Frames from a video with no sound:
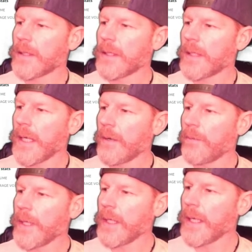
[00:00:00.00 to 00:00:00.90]
and
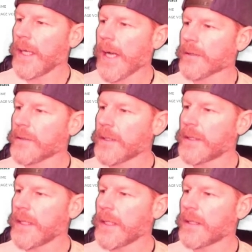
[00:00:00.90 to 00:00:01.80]
we actually
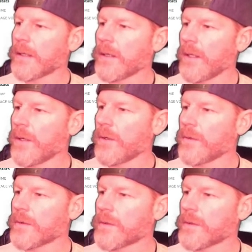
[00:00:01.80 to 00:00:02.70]
did
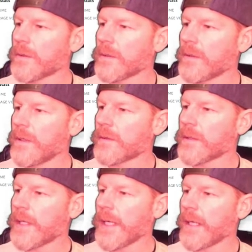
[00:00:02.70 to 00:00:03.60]
close this
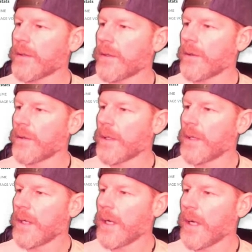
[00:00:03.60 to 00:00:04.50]
candle
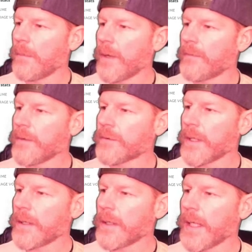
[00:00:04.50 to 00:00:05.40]
above the
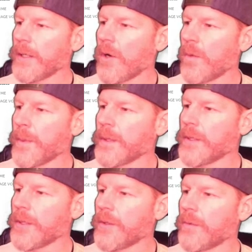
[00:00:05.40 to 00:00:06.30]
trend line, opened a
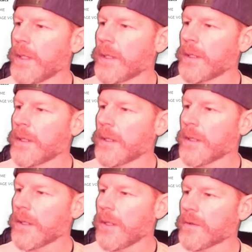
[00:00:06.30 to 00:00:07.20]
new one,
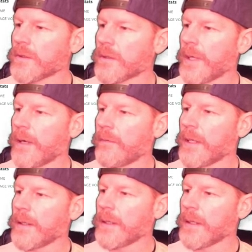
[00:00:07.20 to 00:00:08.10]
closed above
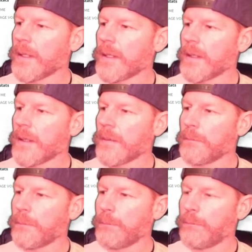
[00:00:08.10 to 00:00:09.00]
it.
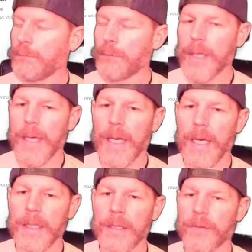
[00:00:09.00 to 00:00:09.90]
But
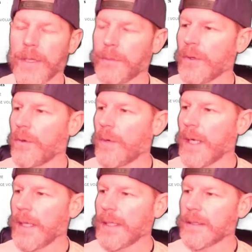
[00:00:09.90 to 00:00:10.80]
on crypto, I
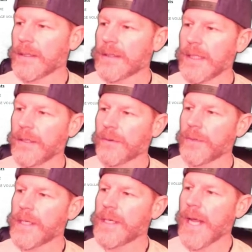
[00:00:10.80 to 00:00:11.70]
like to see
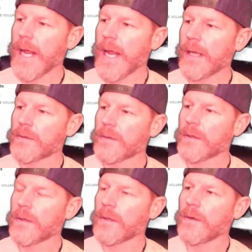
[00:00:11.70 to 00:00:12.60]
3 days
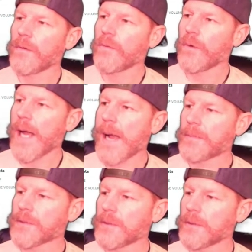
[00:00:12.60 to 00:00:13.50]
for
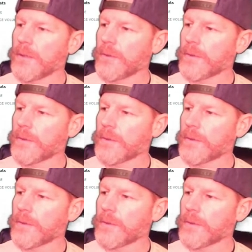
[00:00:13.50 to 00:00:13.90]
absolute